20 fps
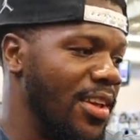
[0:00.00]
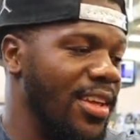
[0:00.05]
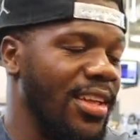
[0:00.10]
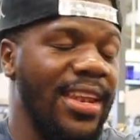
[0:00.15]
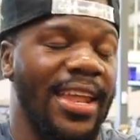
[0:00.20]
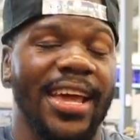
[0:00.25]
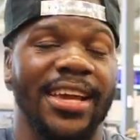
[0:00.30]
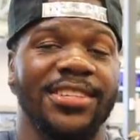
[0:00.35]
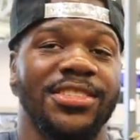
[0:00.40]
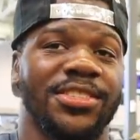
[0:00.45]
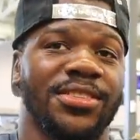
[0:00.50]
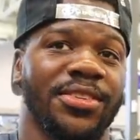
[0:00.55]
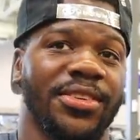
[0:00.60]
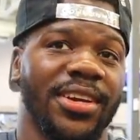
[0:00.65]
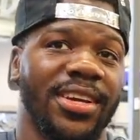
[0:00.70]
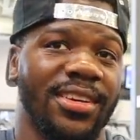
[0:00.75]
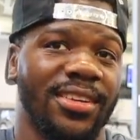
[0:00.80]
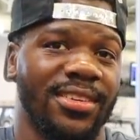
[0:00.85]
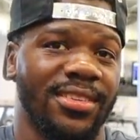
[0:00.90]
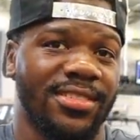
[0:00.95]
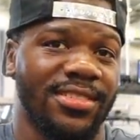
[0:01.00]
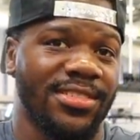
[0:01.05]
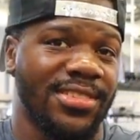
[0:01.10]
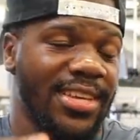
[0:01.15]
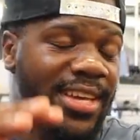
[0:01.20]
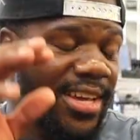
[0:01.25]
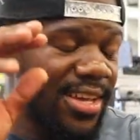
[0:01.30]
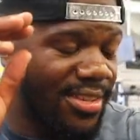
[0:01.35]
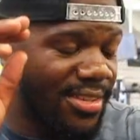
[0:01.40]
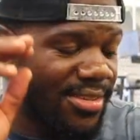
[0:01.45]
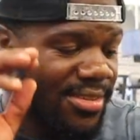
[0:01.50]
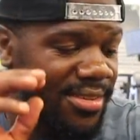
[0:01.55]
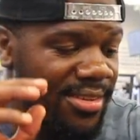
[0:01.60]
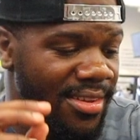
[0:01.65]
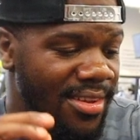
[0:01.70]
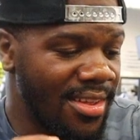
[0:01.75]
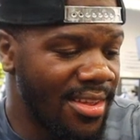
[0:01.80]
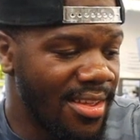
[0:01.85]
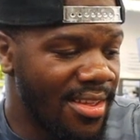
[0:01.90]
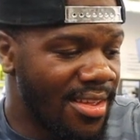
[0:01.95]
next 3 sets.
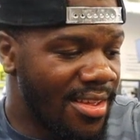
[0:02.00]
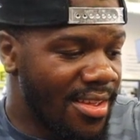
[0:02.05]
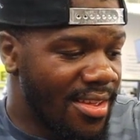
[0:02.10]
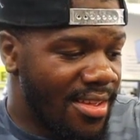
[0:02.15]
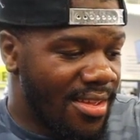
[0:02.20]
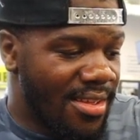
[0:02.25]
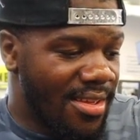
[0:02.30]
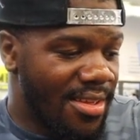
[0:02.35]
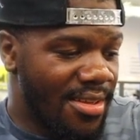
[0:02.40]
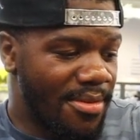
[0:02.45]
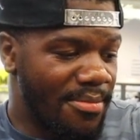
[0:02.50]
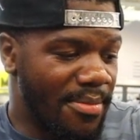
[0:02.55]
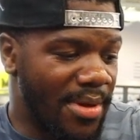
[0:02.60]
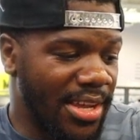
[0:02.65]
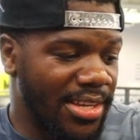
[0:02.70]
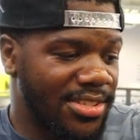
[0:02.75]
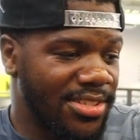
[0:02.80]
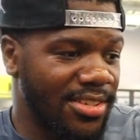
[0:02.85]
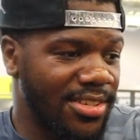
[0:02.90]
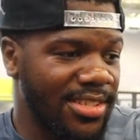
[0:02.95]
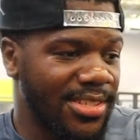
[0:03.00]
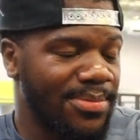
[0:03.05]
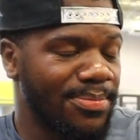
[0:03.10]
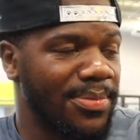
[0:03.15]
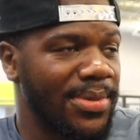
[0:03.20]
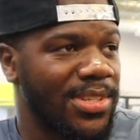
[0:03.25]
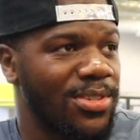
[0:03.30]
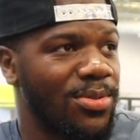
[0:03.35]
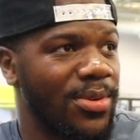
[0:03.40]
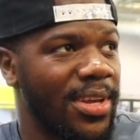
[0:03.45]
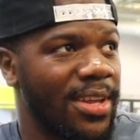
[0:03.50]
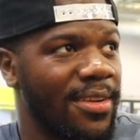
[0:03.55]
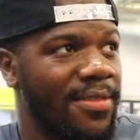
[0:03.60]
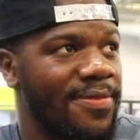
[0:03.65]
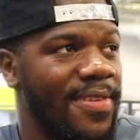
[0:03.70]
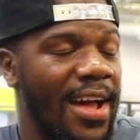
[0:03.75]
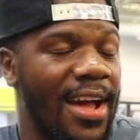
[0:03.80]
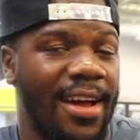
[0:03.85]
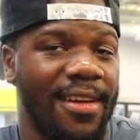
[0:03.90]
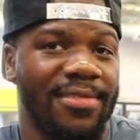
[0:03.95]
Make sure it's between
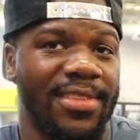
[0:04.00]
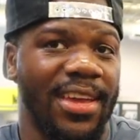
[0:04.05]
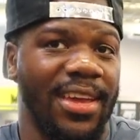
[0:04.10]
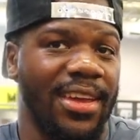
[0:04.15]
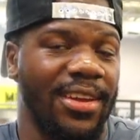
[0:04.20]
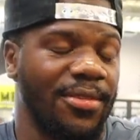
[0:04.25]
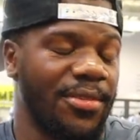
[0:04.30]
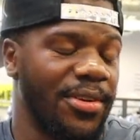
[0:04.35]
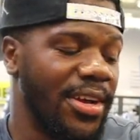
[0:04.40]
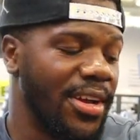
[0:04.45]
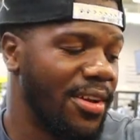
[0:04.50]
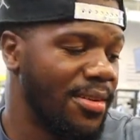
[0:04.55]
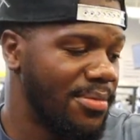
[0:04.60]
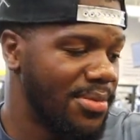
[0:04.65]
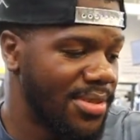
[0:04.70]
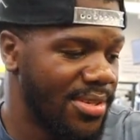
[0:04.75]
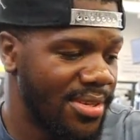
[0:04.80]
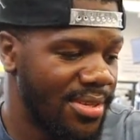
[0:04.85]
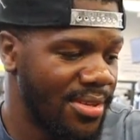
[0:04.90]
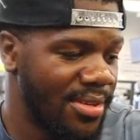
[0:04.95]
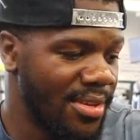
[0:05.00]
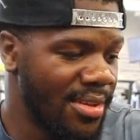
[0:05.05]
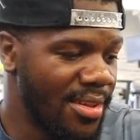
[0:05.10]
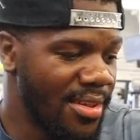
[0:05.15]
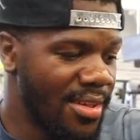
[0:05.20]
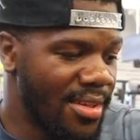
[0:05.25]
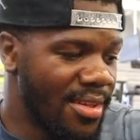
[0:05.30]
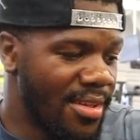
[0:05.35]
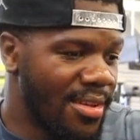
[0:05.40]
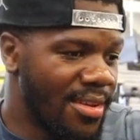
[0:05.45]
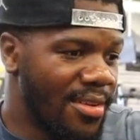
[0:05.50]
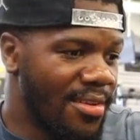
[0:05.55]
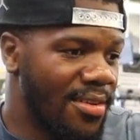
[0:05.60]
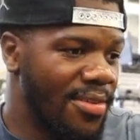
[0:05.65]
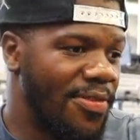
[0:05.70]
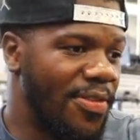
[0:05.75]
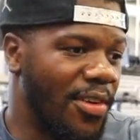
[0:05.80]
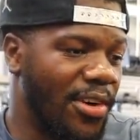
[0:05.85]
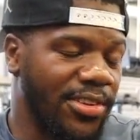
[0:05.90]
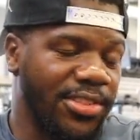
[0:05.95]
5 to 8 reps
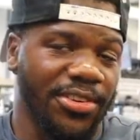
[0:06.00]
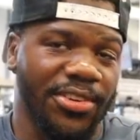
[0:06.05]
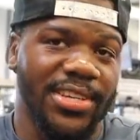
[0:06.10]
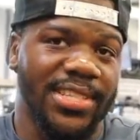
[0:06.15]
for 3